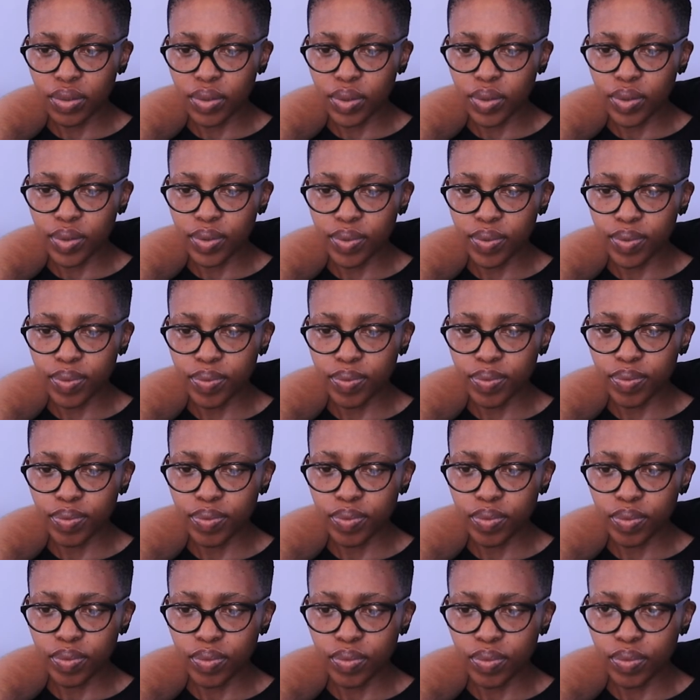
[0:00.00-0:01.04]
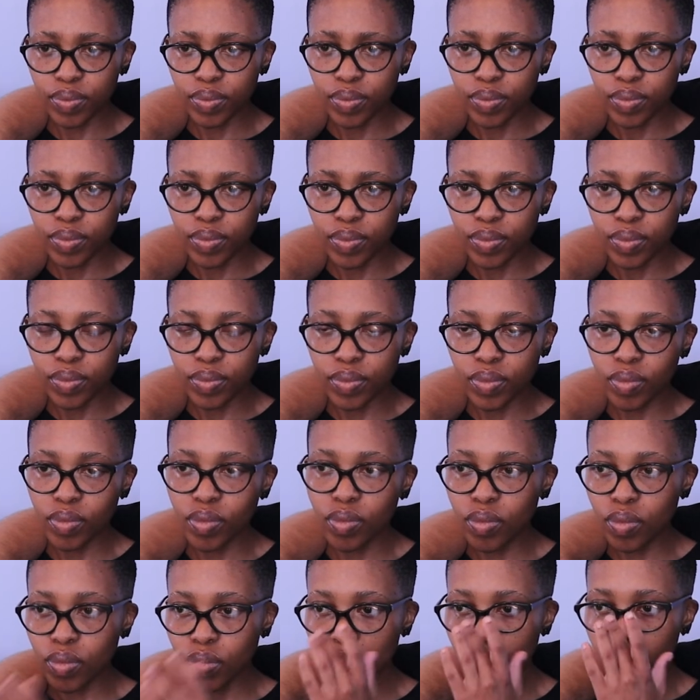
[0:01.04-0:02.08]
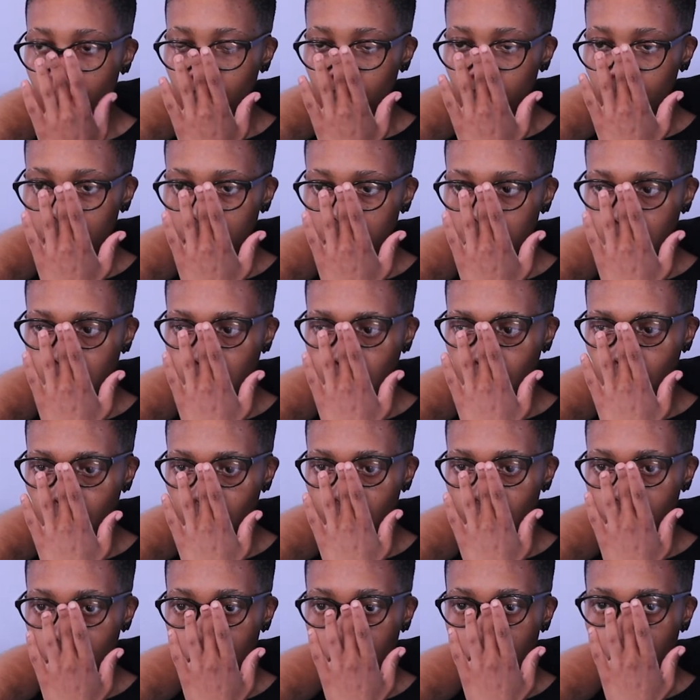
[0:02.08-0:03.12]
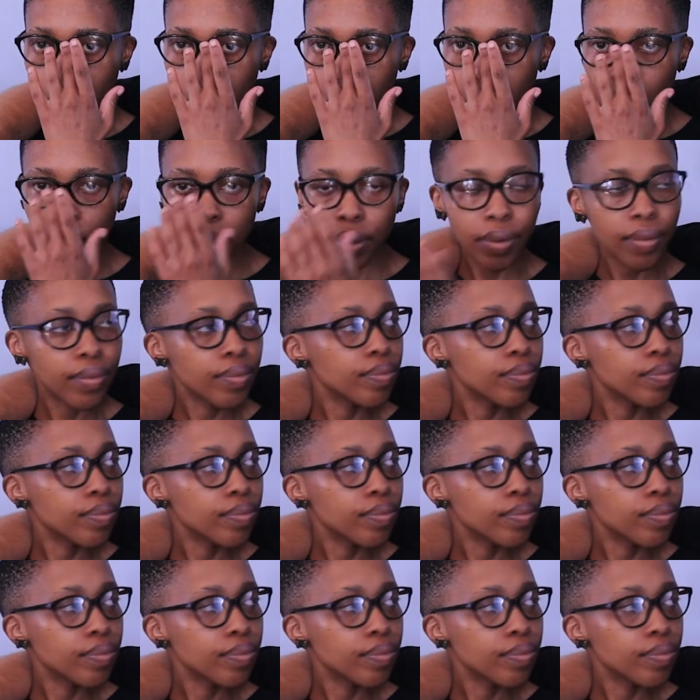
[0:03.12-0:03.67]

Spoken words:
The person shown says nothing.